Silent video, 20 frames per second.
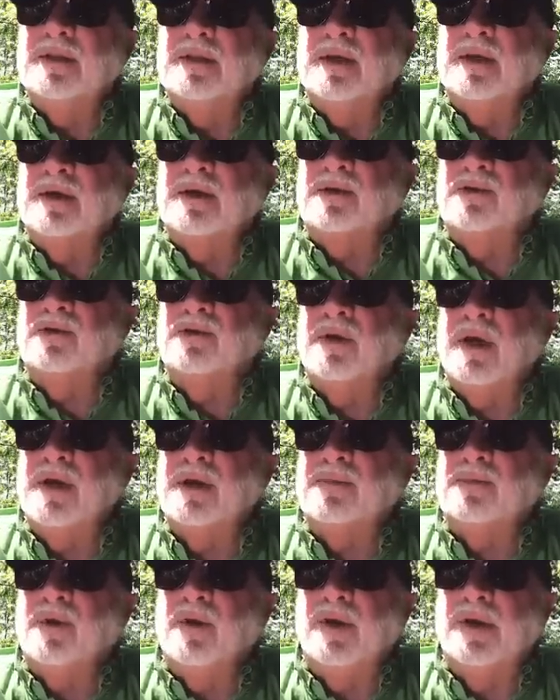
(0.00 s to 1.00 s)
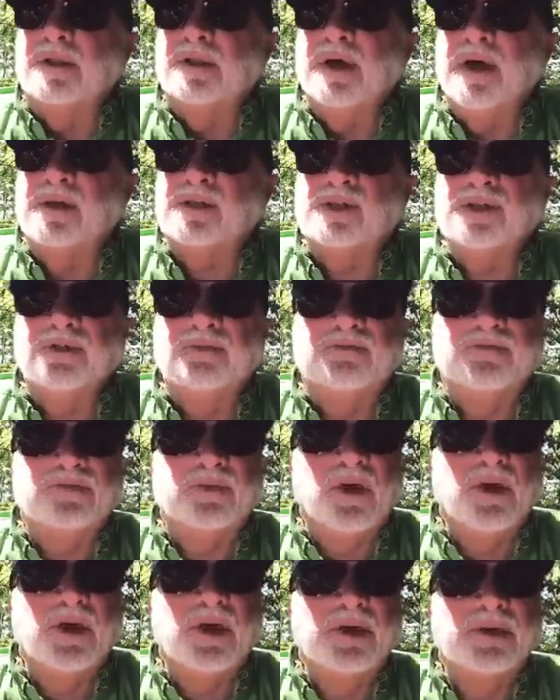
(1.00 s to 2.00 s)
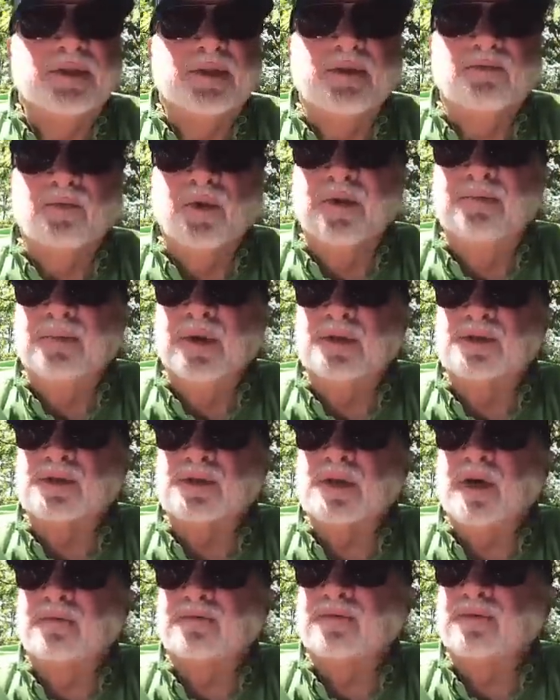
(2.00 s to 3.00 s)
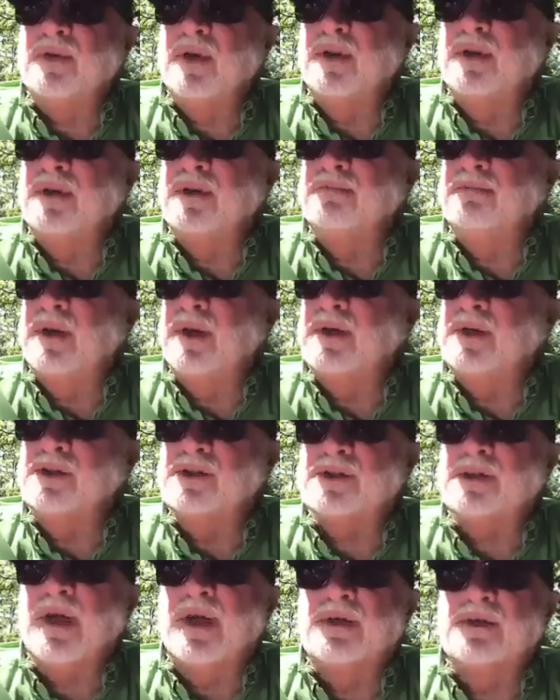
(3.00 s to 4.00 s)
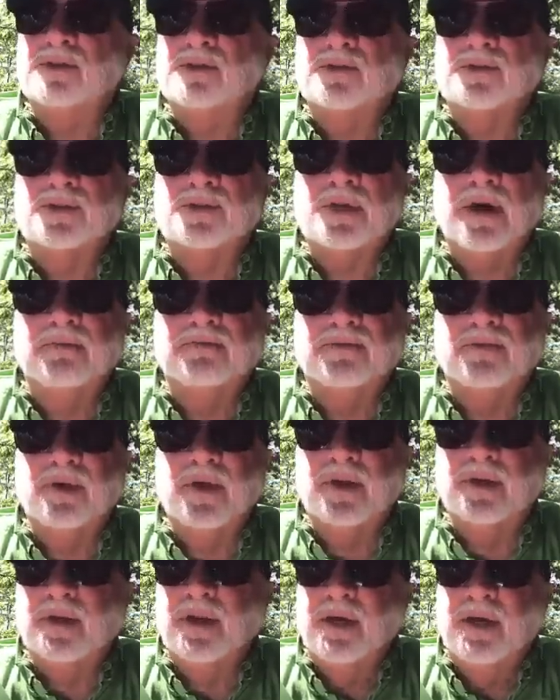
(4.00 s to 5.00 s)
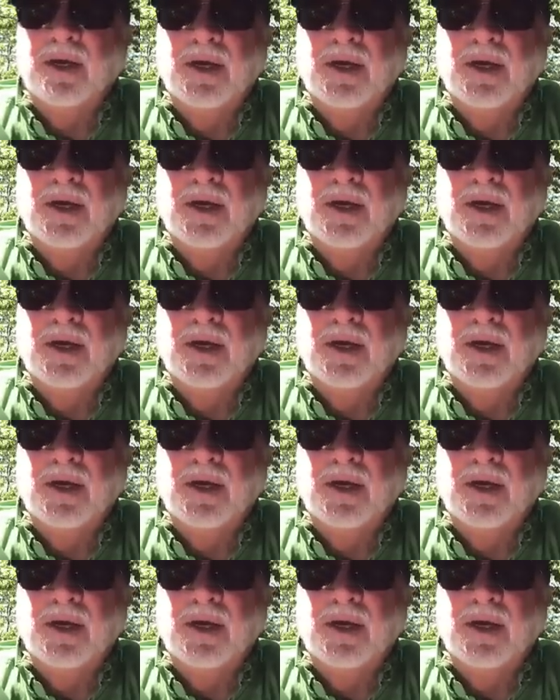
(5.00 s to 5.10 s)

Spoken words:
incredible election fraud that we've been suffering, many states are suffering.